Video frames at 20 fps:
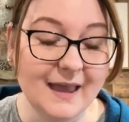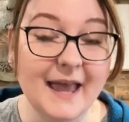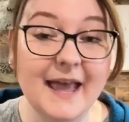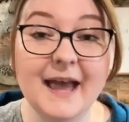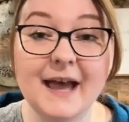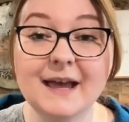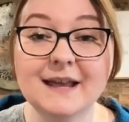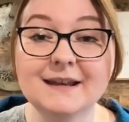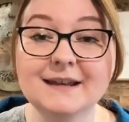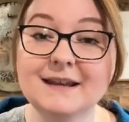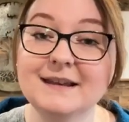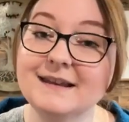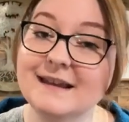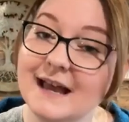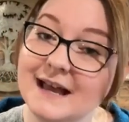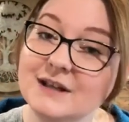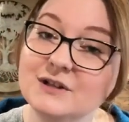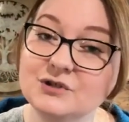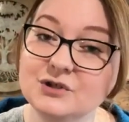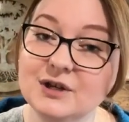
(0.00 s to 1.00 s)
and
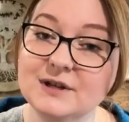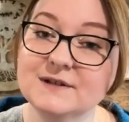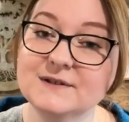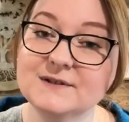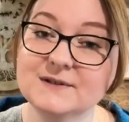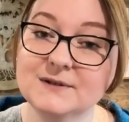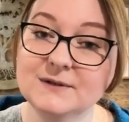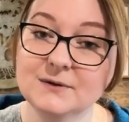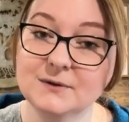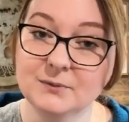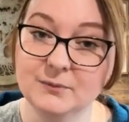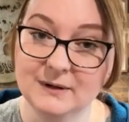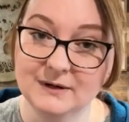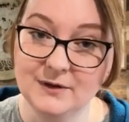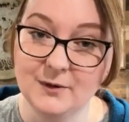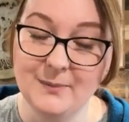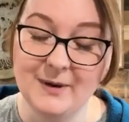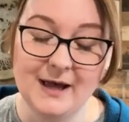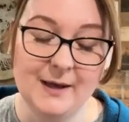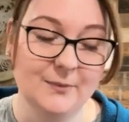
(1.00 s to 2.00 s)
not just read
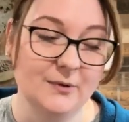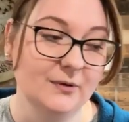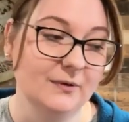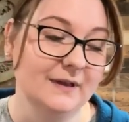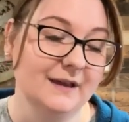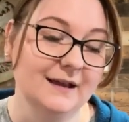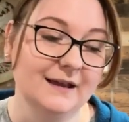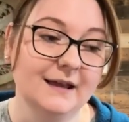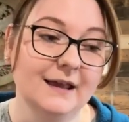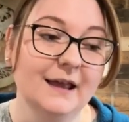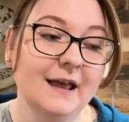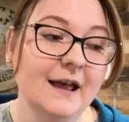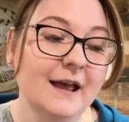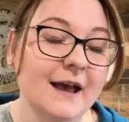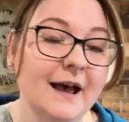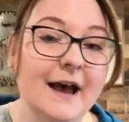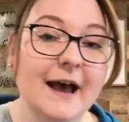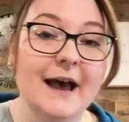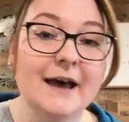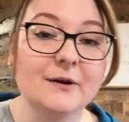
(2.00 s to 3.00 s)
the Bible. Like,
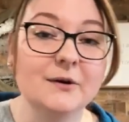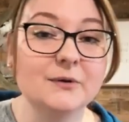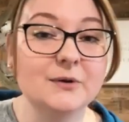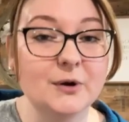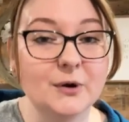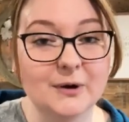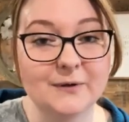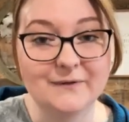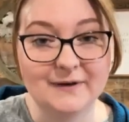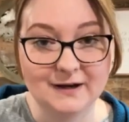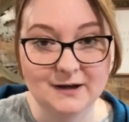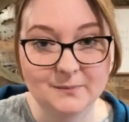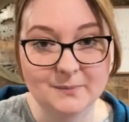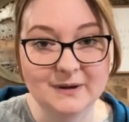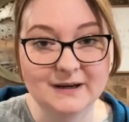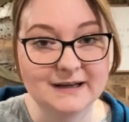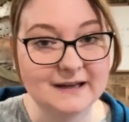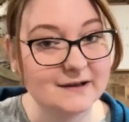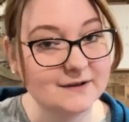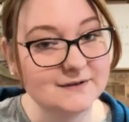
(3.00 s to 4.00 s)
I don't know if
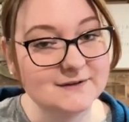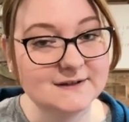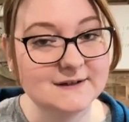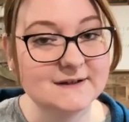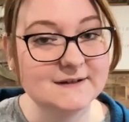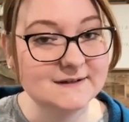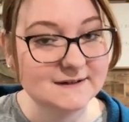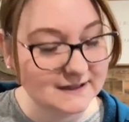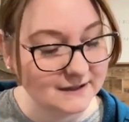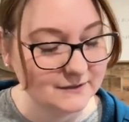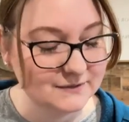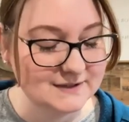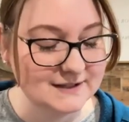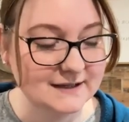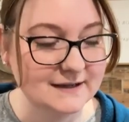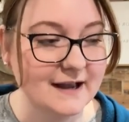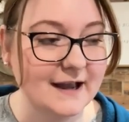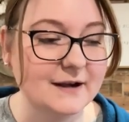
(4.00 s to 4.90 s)
anybody else is guilty.